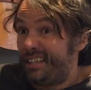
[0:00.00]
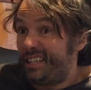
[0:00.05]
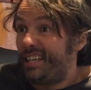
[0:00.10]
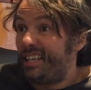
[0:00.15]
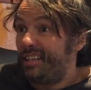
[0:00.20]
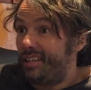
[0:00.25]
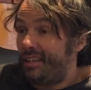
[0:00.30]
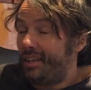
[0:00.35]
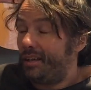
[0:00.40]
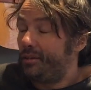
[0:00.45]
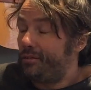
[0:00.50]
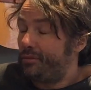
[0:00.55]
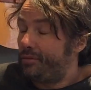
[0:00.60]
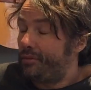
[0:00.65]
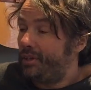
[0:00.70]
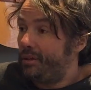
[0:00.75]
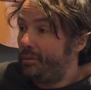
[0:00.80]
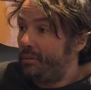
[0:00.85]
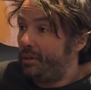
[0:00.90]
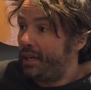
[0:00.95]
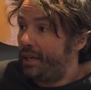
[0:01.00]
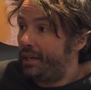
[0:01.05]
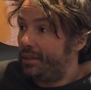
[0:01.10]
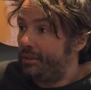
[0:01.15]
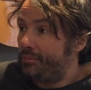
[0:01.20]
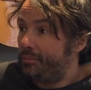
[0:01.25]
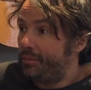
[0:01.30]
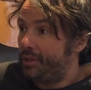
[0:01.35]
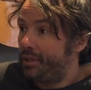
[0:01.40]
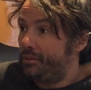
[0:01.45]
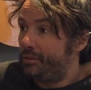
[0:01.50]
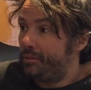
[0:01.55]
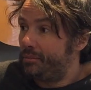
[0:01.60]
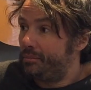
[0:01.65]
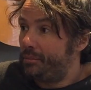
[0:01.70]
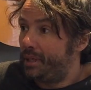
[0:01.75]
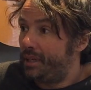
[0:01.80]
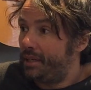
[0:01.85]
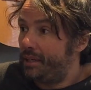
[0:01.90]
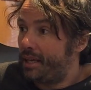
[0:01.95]
And then hopefully, it will
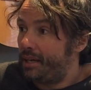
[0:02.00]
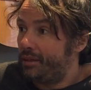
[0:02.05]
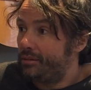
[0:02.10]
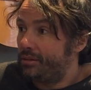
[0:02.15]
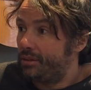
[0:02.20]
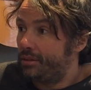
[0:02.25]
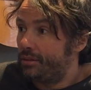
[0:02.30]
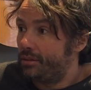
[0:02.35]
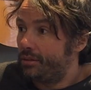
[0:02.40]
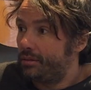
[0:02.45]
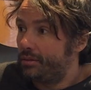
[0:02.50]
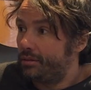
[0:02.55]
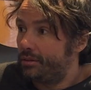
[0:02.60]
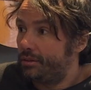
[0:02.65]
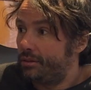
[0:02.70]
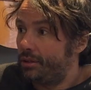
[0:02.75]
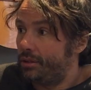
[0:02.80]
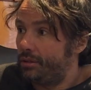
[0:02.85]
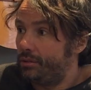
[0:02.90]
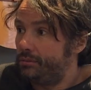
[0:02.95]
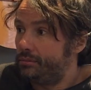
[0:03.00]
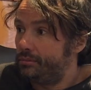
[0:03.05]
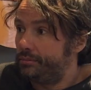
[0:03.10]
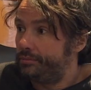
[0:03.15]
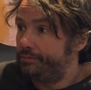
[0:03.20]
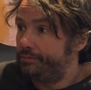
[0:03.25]
be announced soon.